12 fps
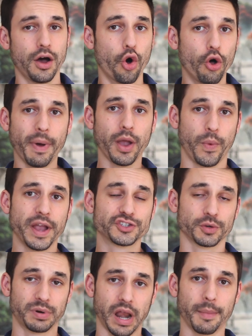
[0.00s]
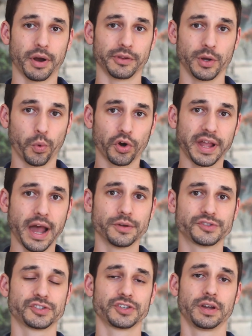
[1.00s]
all my weights are primarily
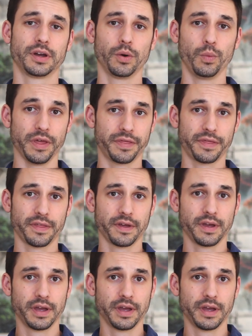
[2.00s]
workouts with